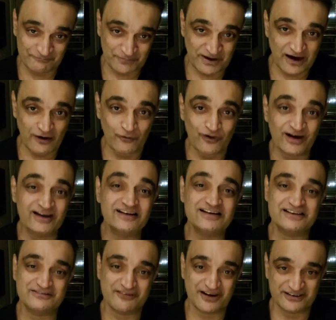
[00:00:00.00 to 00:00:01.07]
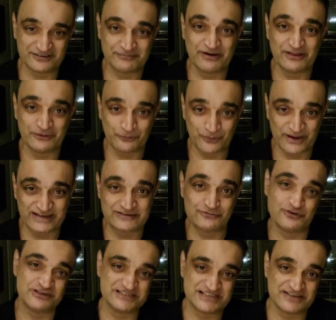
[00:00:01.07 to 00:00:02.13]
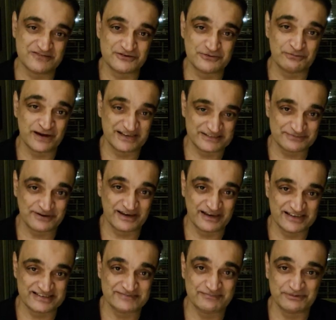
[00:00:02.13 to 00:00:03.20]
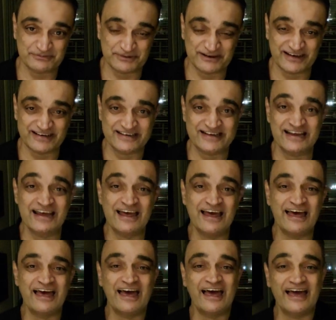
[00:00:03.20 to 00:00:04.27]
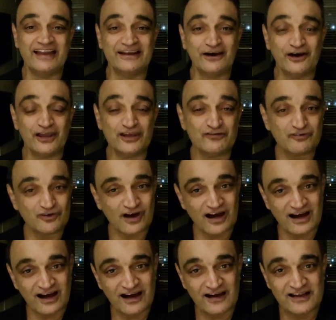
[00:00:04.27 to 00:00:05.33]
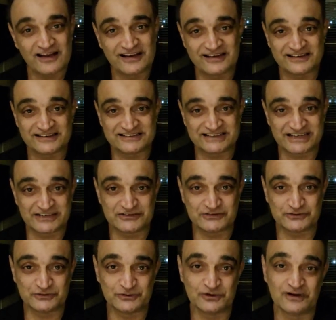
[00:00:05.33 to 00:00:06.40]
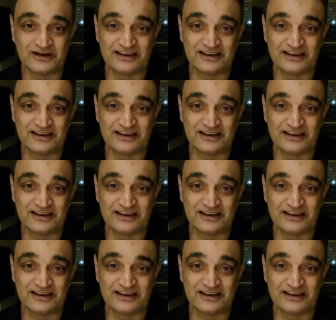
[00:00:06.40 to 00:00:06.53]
per hour divided by the weight, which gives you mics per kg per minute. And now, if you are trying to